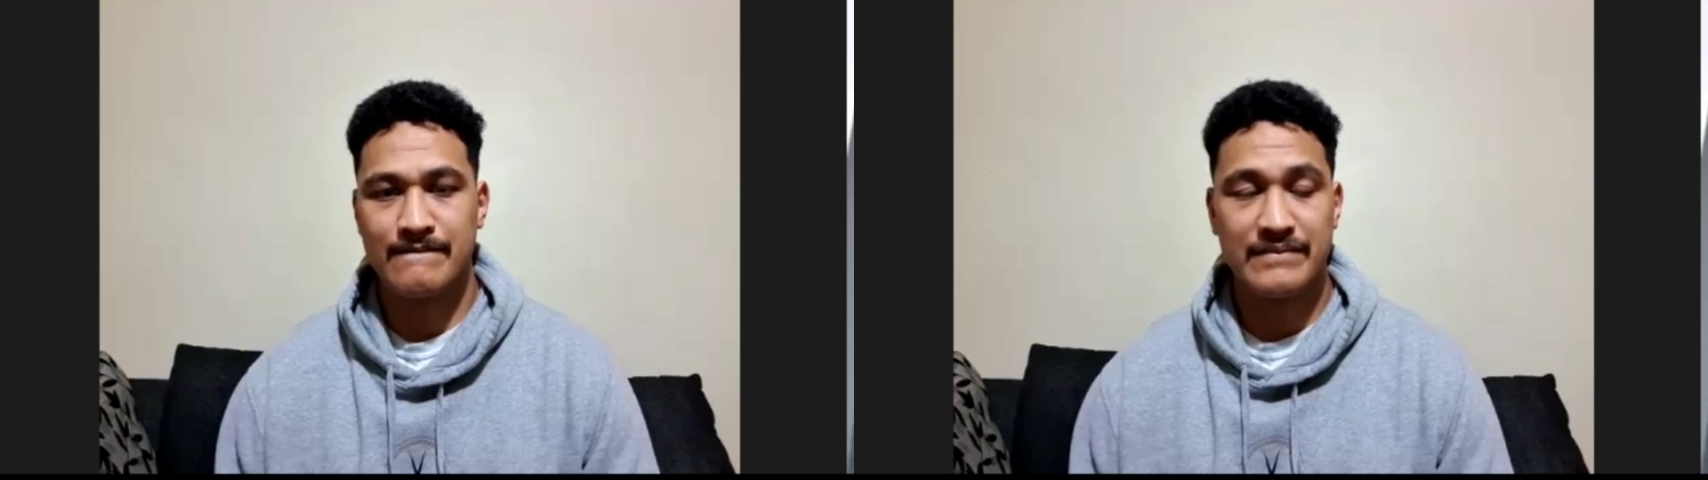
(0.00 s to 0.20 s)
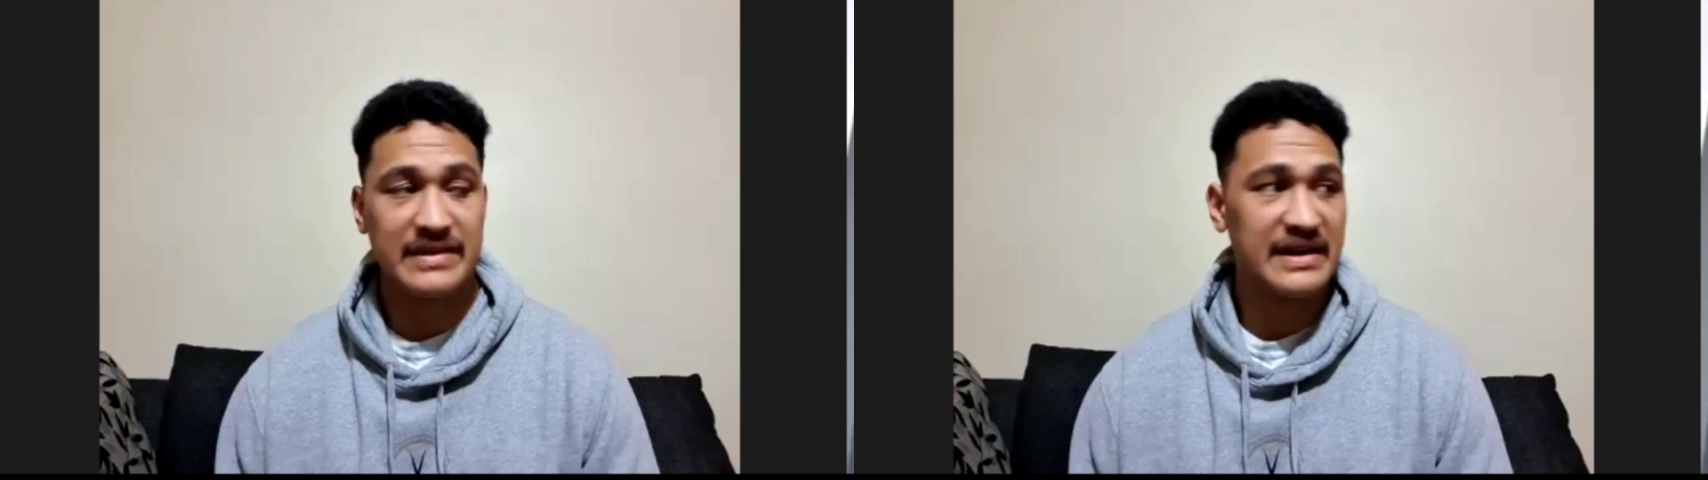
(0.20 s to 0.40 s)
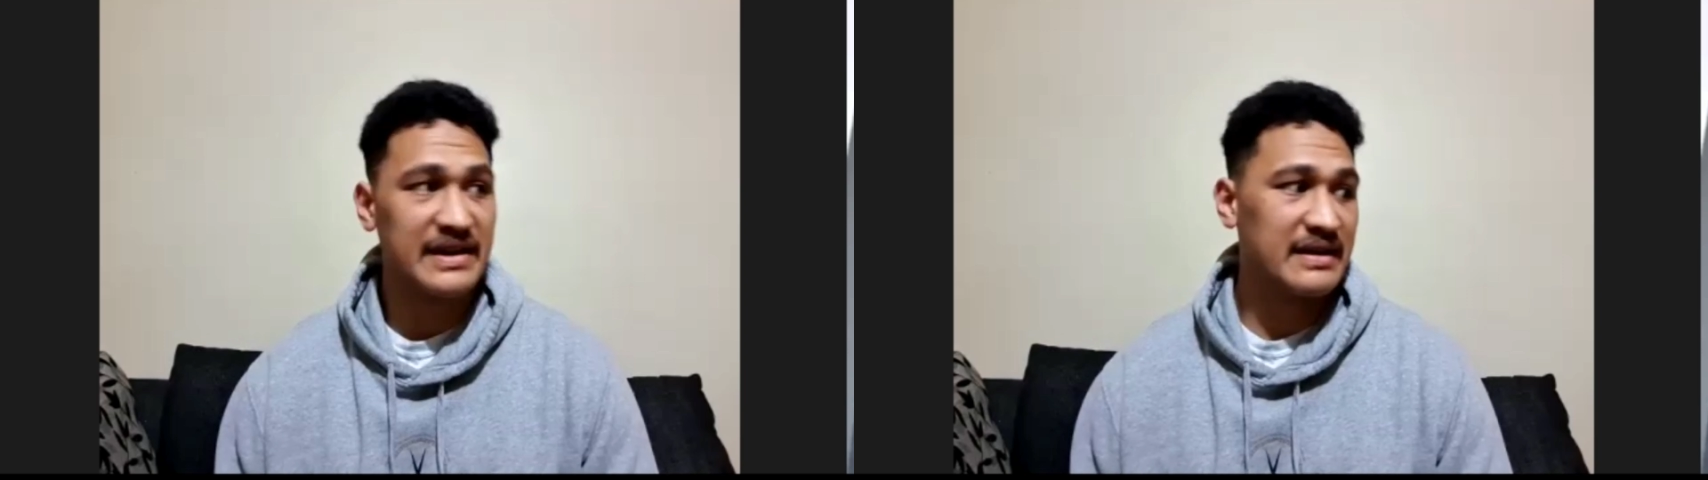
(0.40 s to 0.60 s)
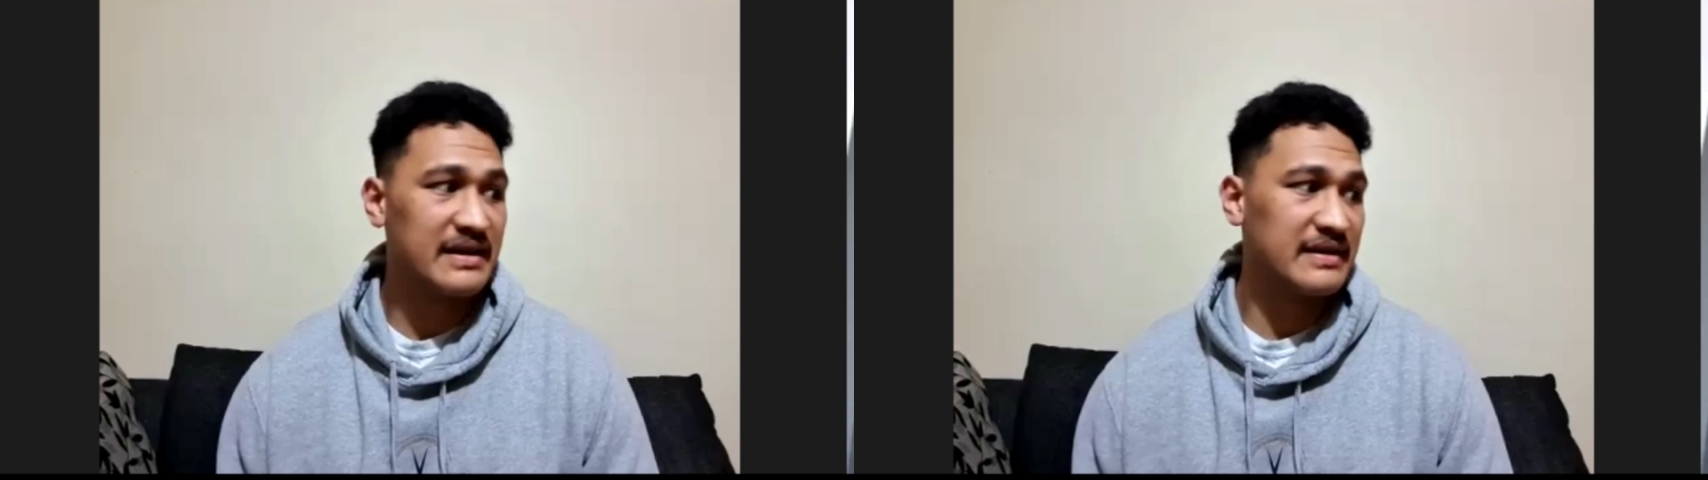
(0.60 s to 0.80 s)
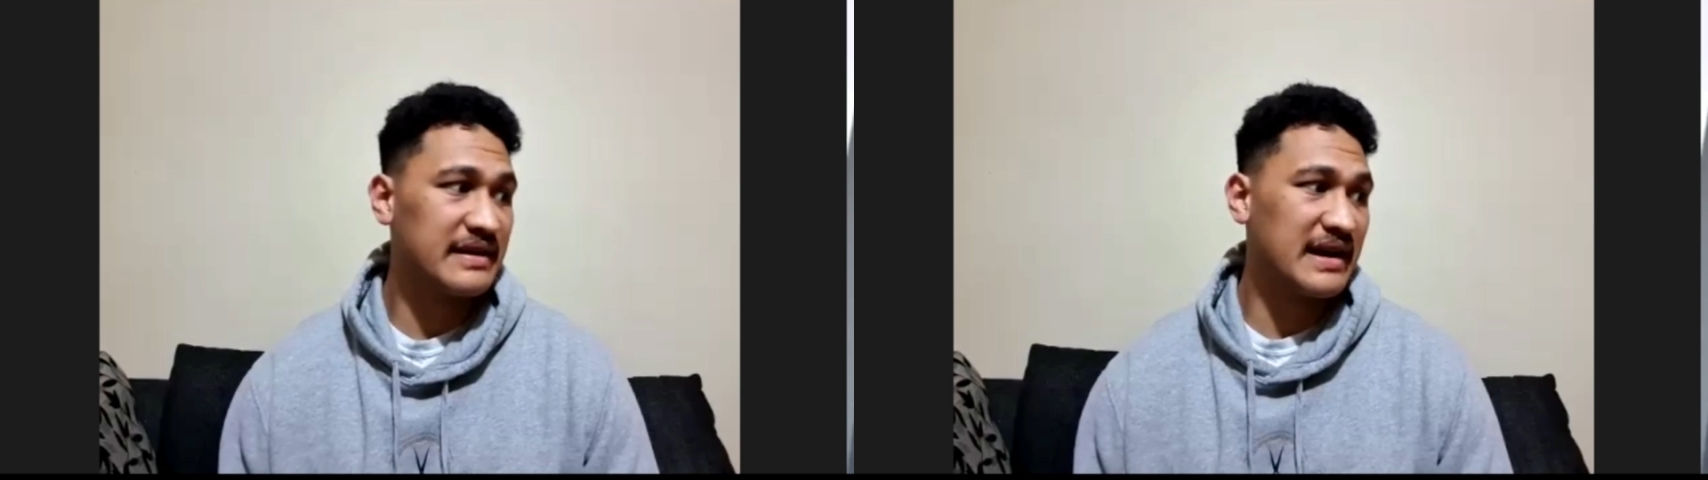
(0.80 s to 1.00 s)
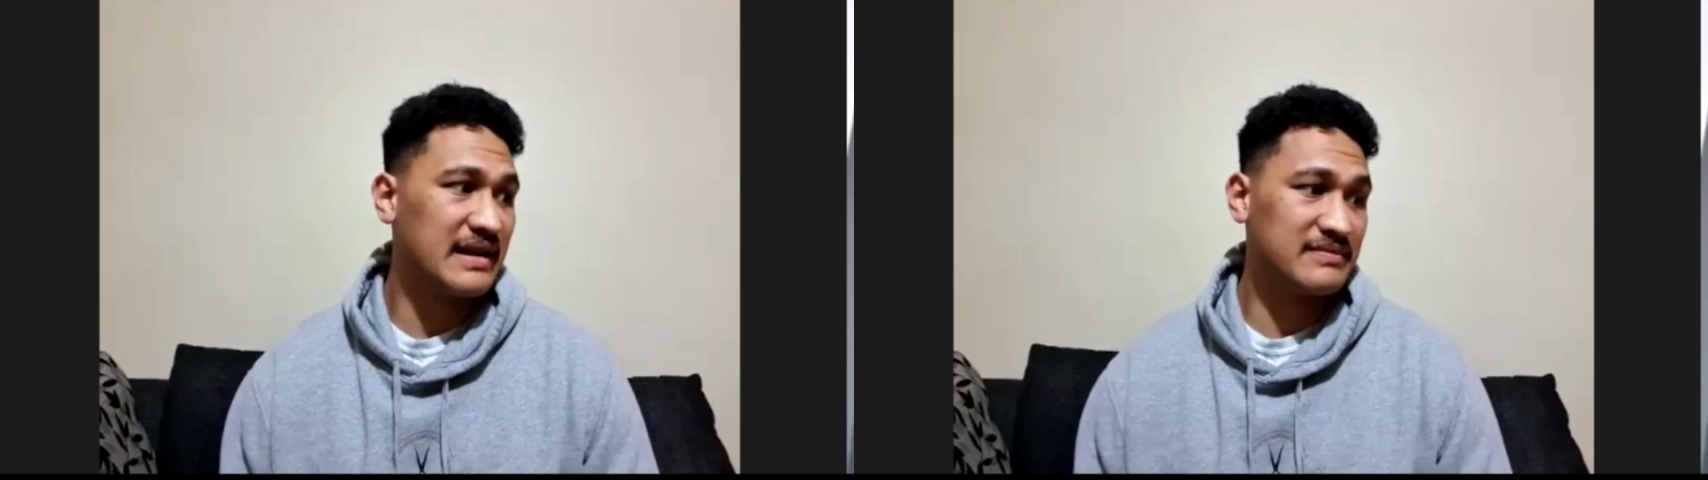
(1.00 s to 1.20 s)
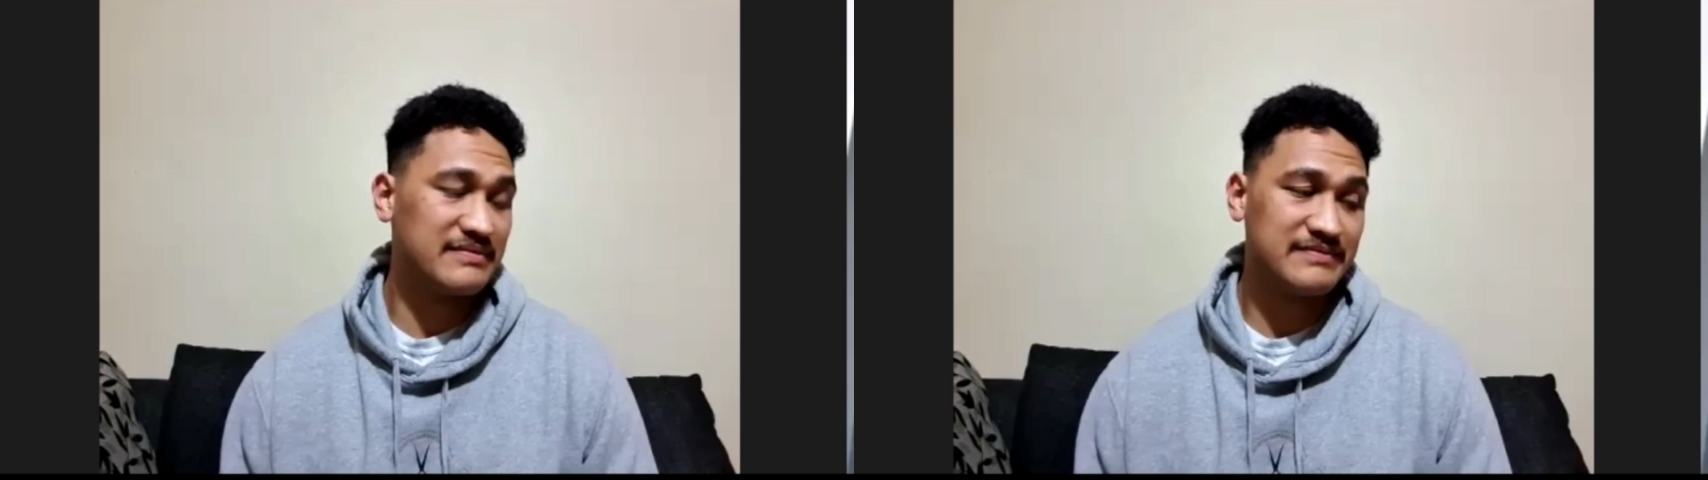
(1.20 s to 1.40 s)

Yeah, nah.